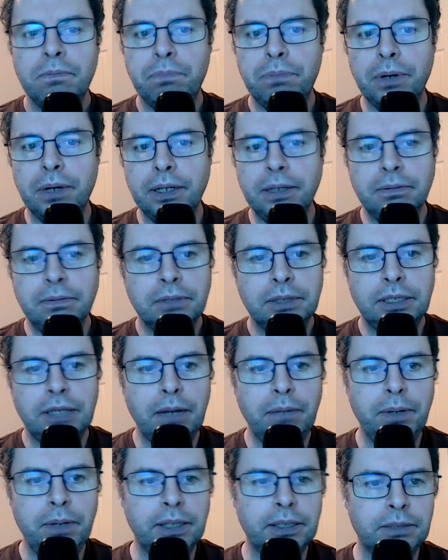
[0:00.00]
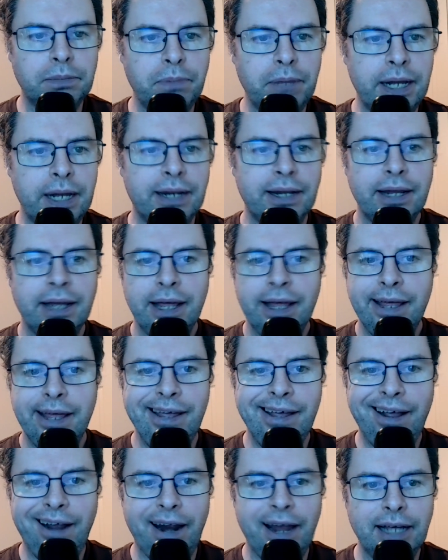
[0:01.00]
But JP Smith,
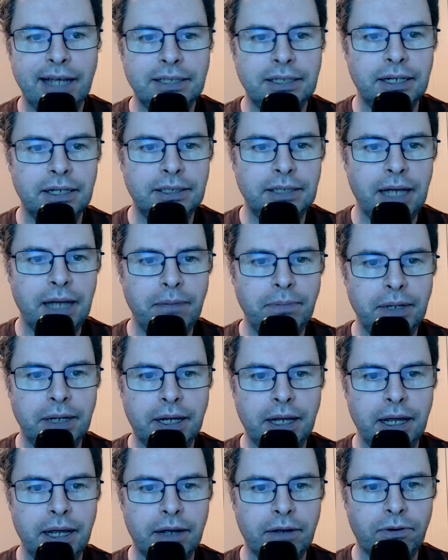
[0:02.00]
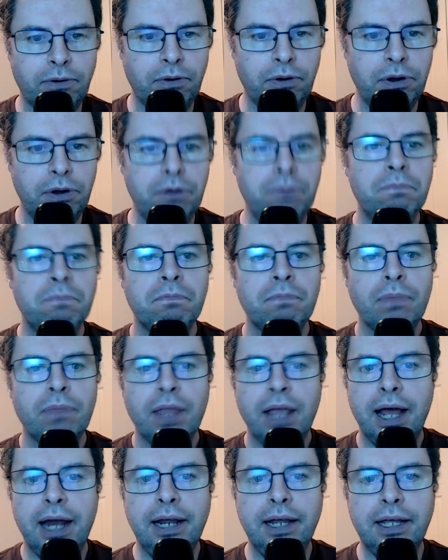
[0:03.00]
he collects an attempted kick through
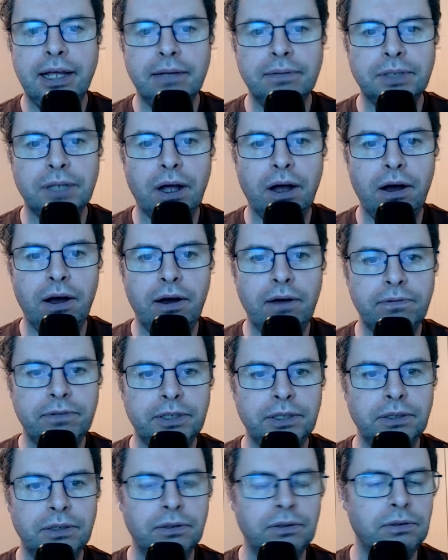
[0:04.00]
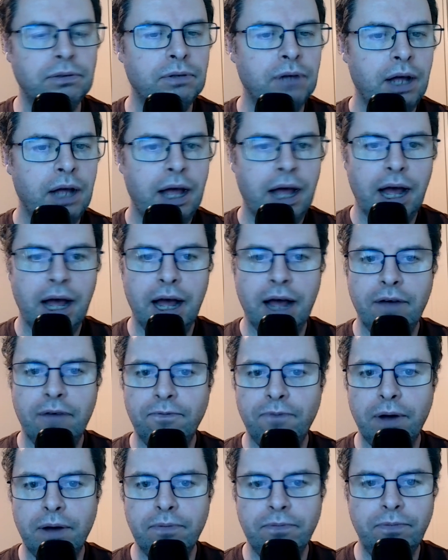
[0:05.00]
and then gives it off to
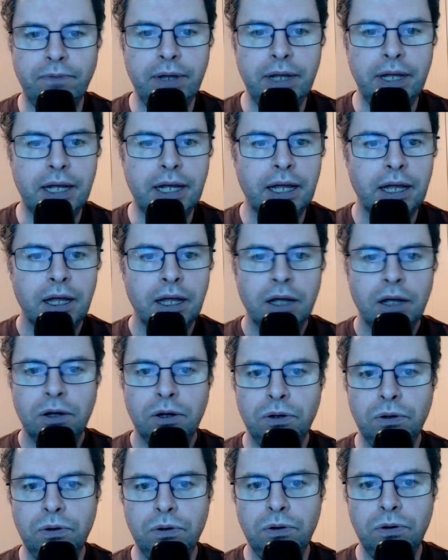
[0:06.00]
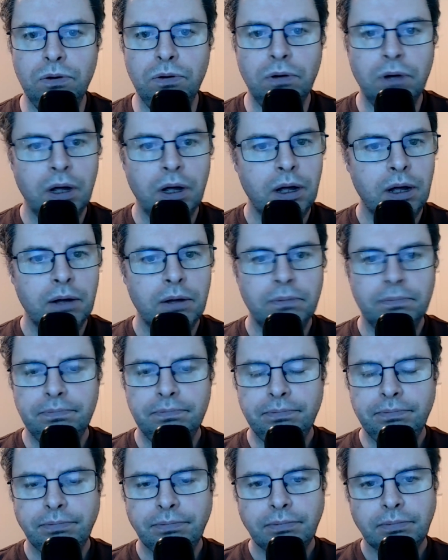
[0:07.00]
Van Wijk, who
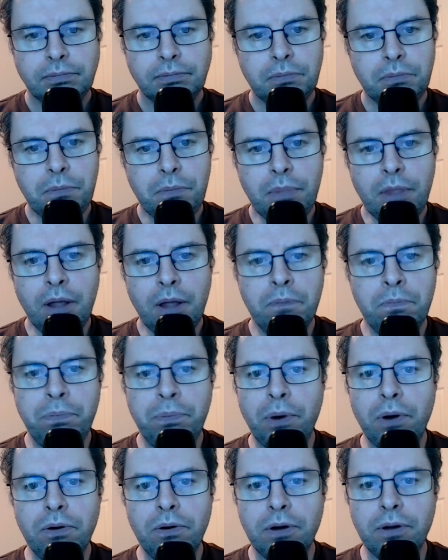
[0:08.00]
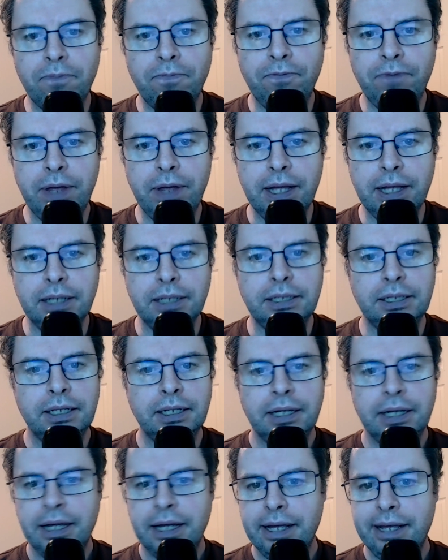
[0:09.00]
broke up field.
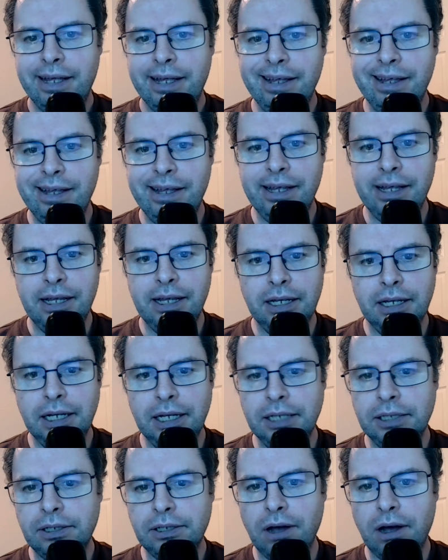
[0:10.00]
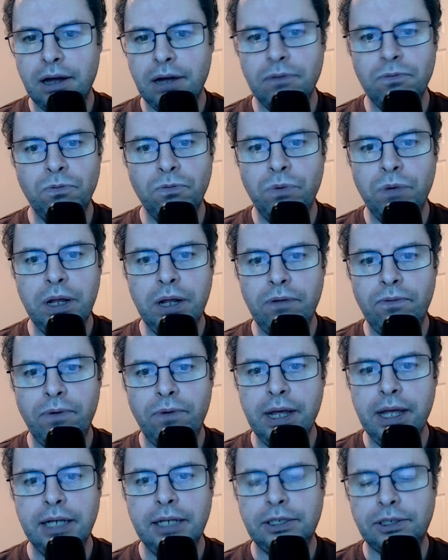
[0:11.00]
He's got Will
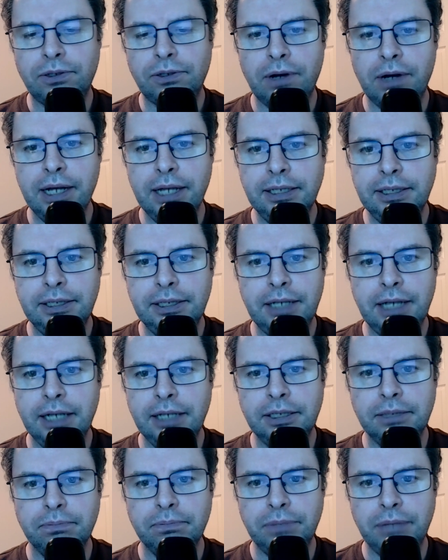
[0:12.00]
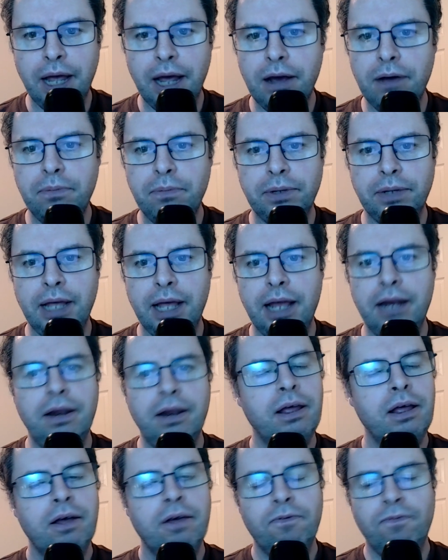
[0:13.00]
Reed trying to chase him down, but
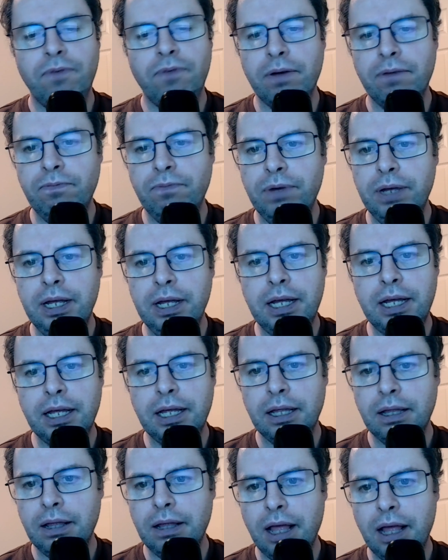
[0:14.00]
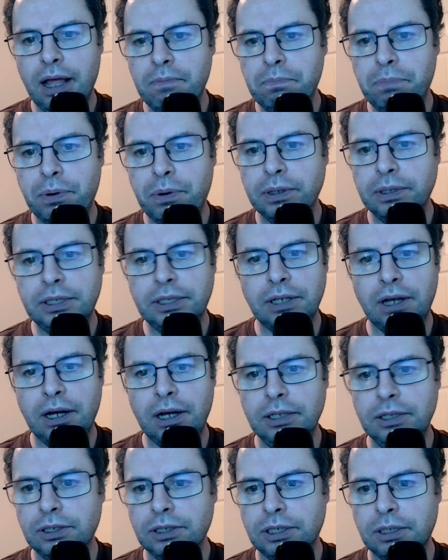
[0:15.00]
then Van Wijk puts
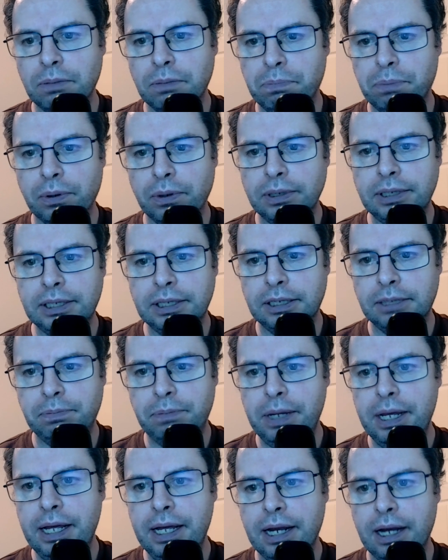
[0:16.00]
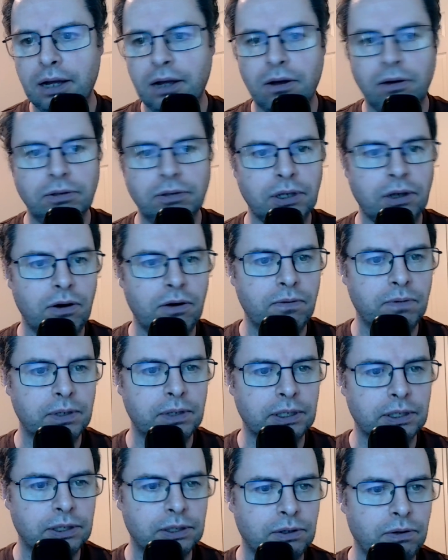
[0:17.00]
on just a burst of speed and goes over
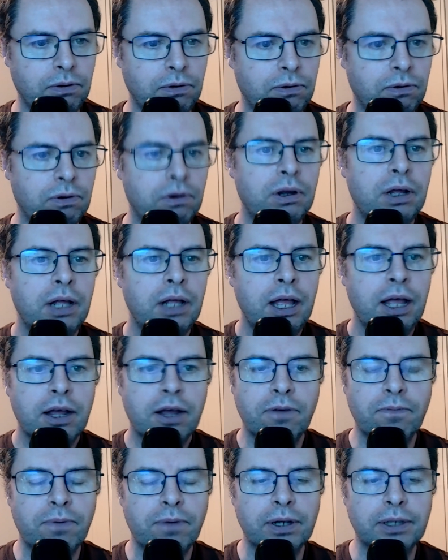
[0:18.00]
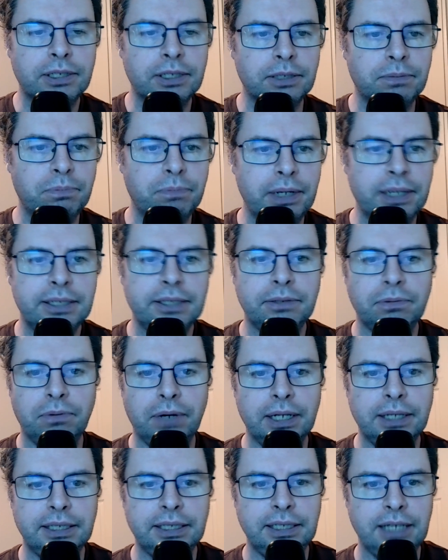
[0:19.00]
to score. Conversions missed,
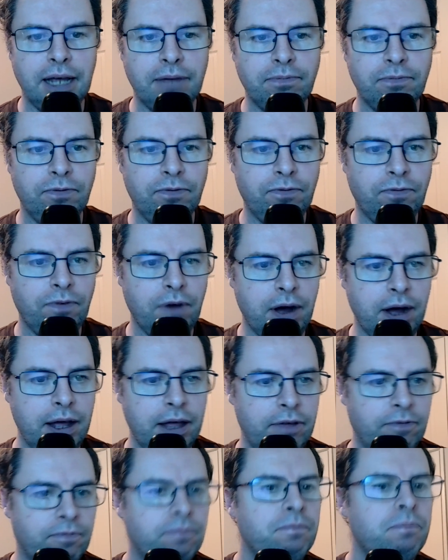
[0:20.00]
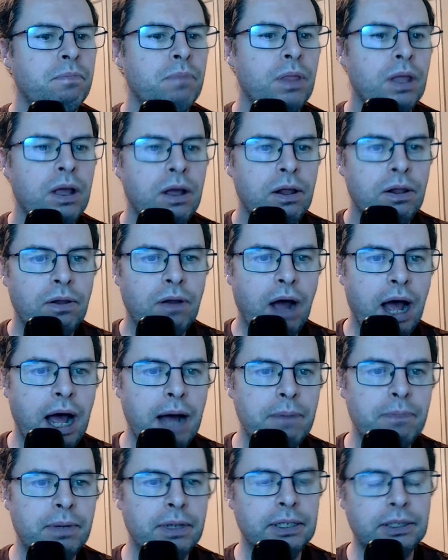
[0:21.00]
we're at 7-5.
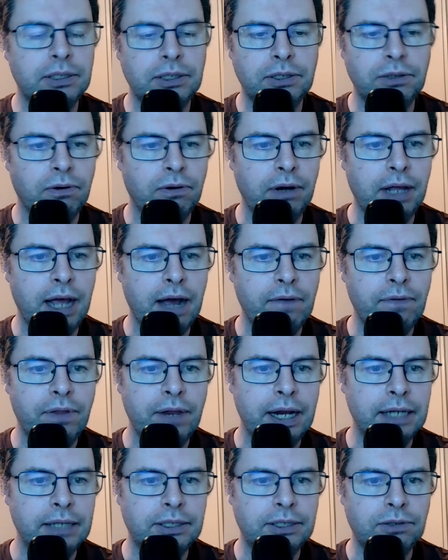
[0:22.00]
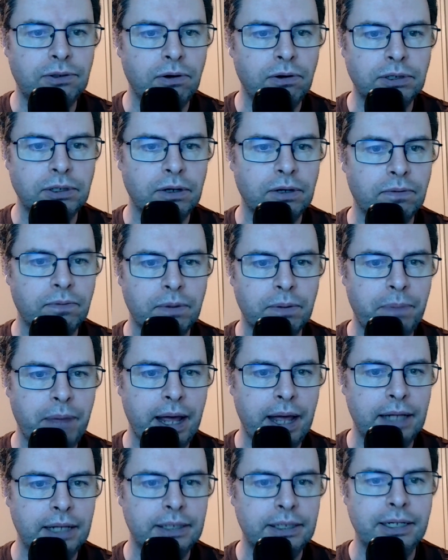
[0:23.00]
Nohamba shortly after then strokes over a
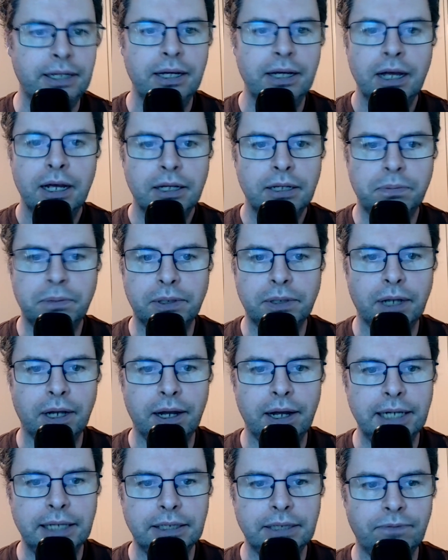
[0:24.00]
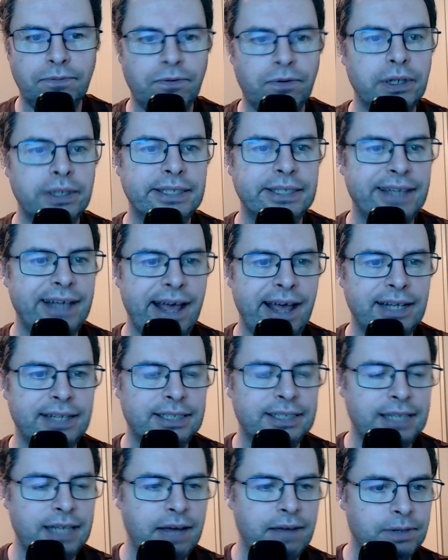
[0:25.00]
penalty to put the Lions in front,
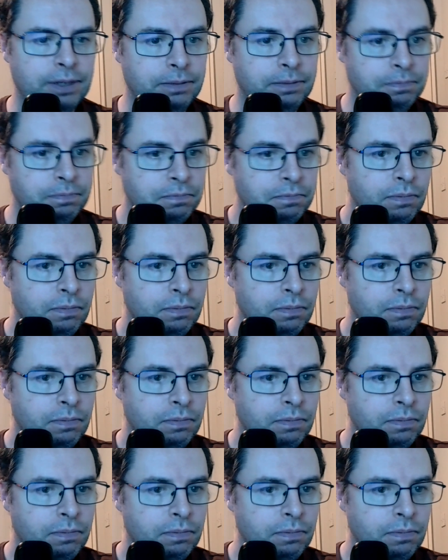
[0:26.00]
8-7.